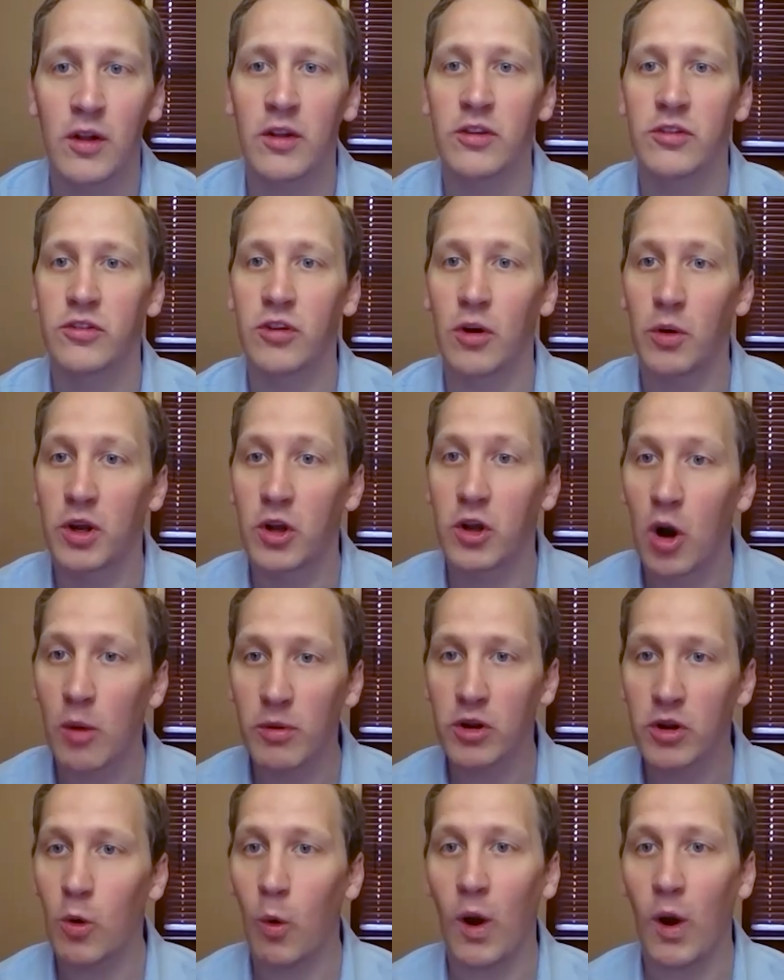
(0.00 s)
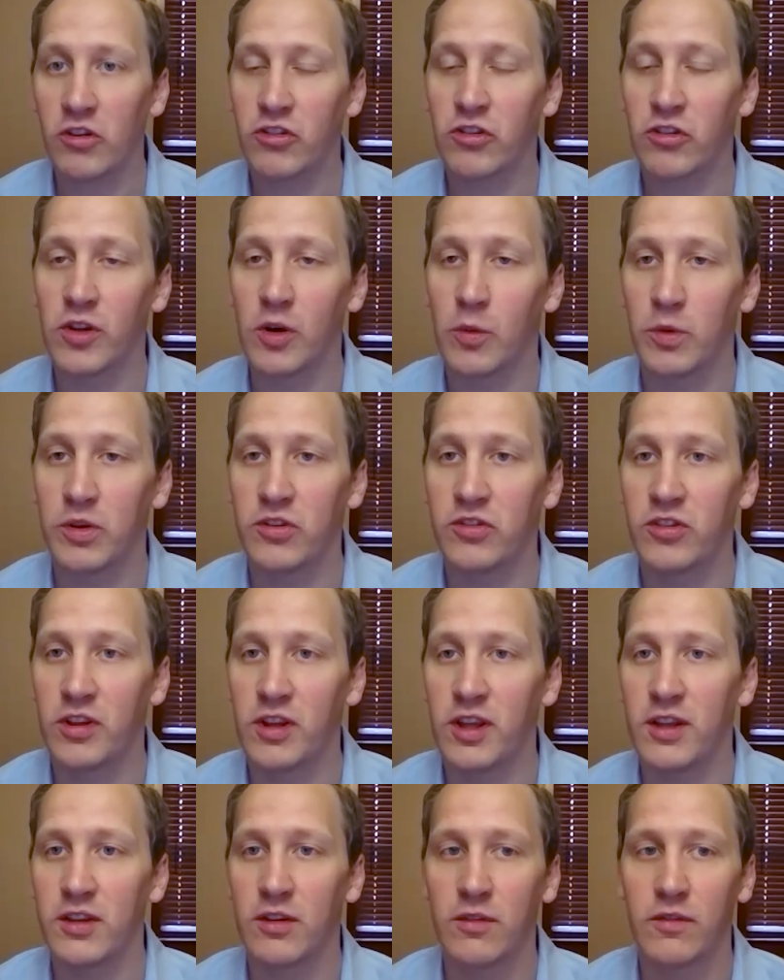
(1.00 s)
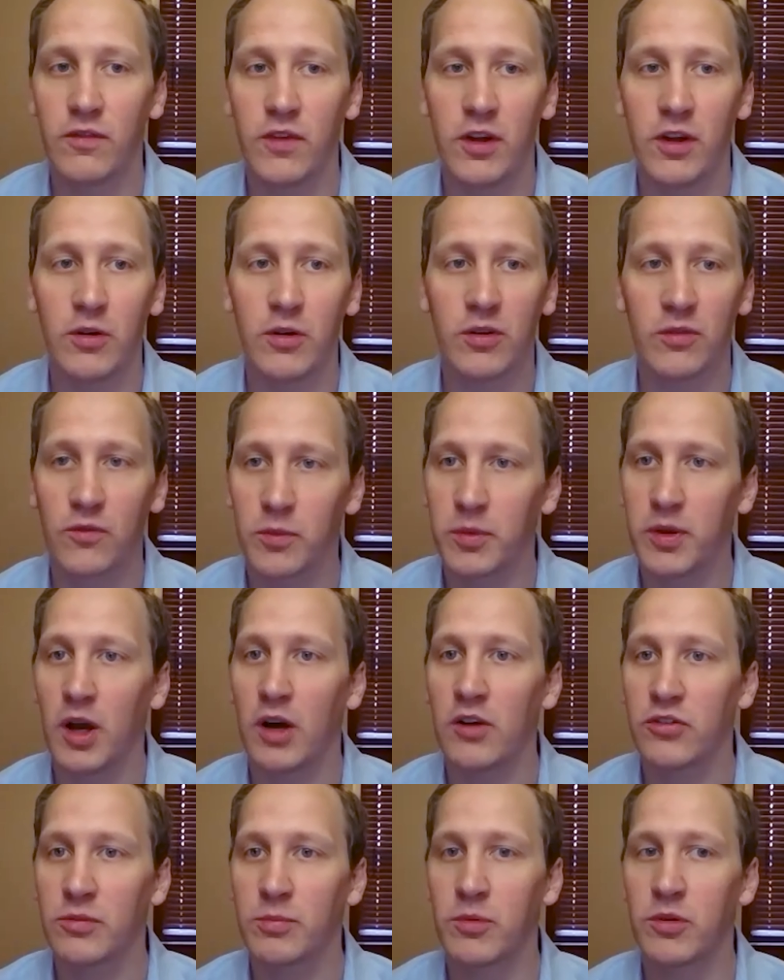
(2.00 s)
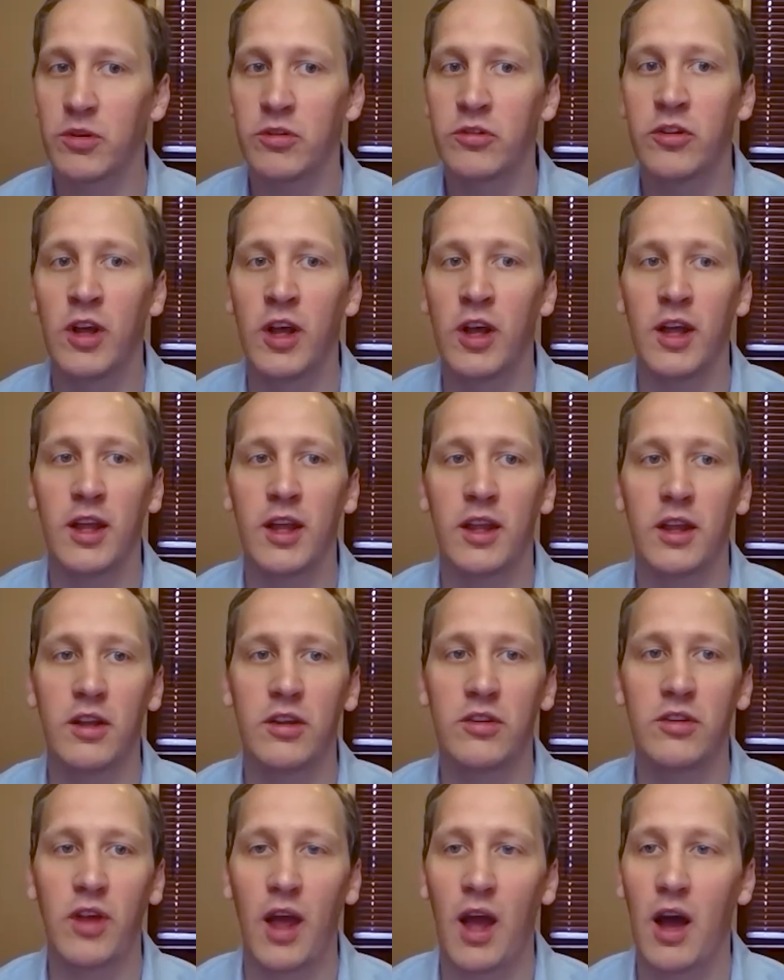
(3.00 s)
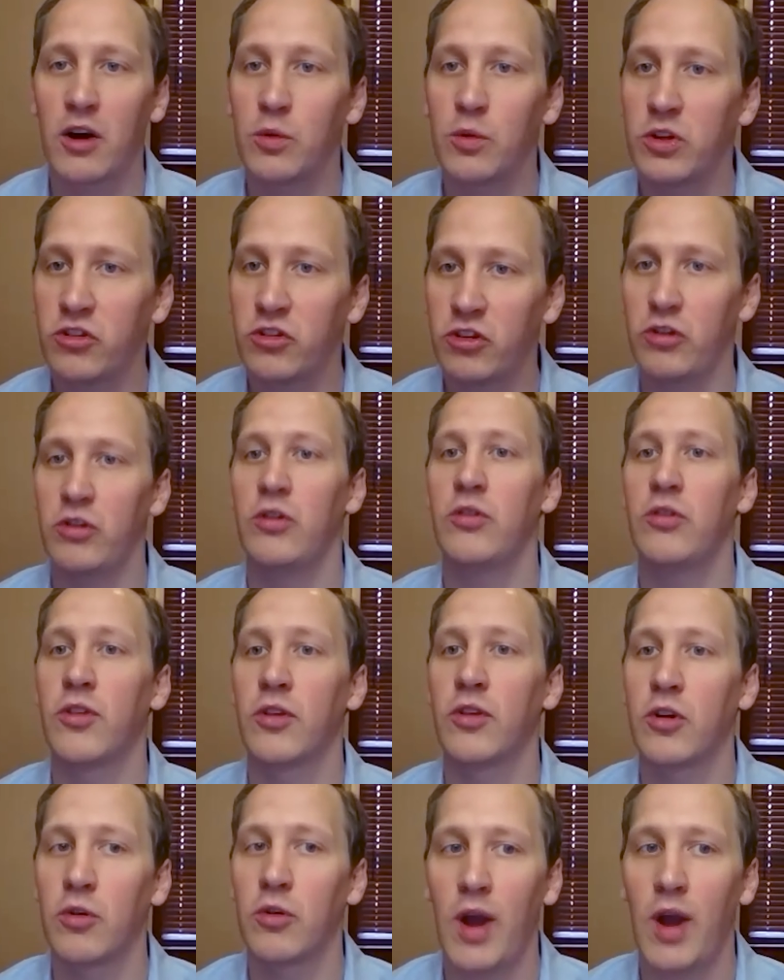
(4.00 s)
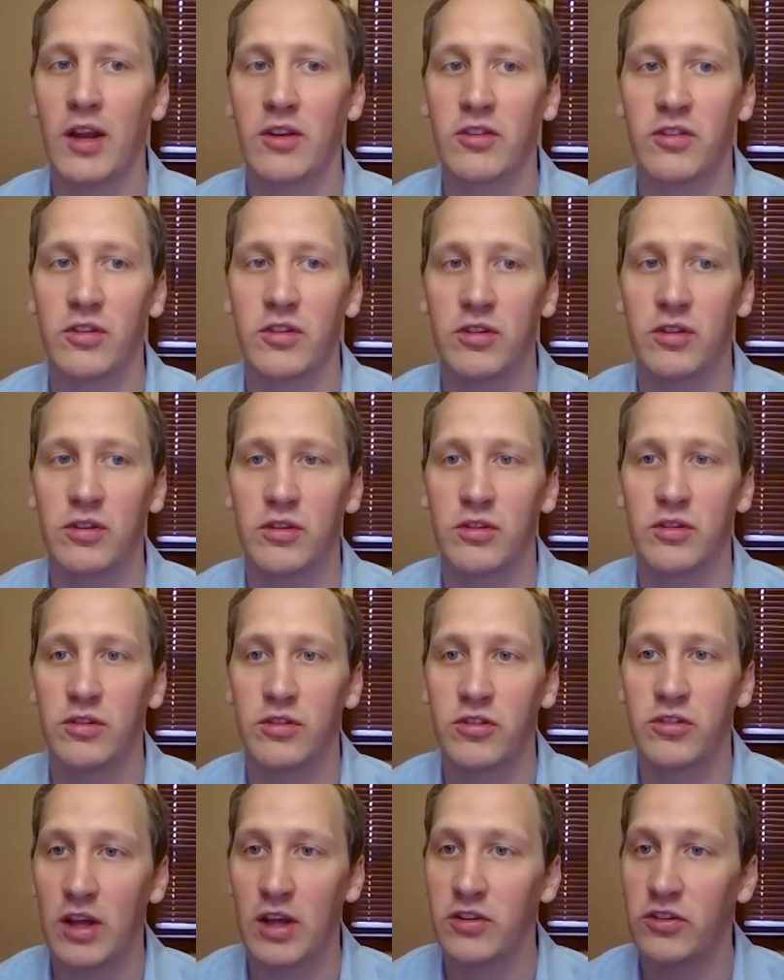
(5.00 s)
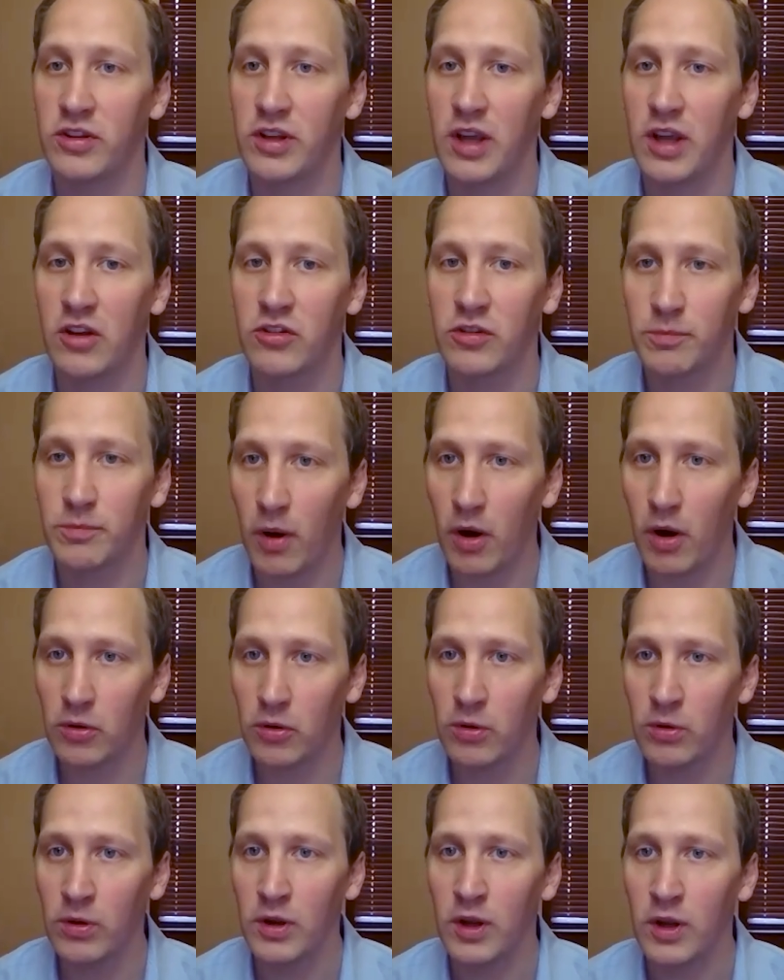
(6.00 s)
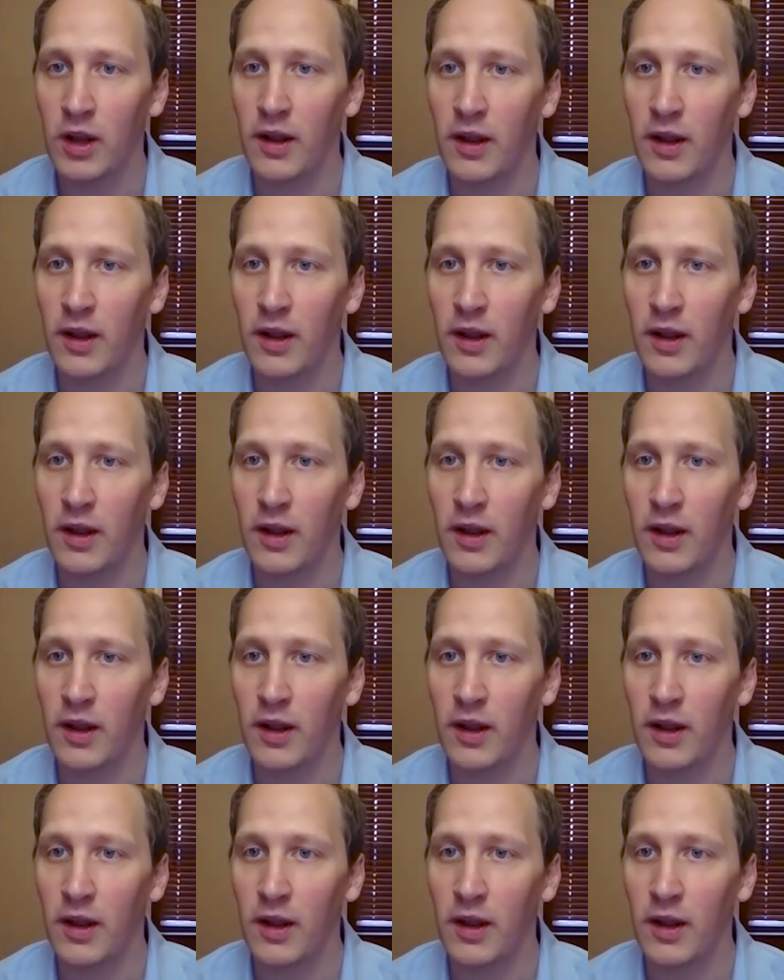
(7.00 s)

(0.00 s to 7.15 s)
So a common question that we see in the field and from customers is how do we choose the correct sensing edge model?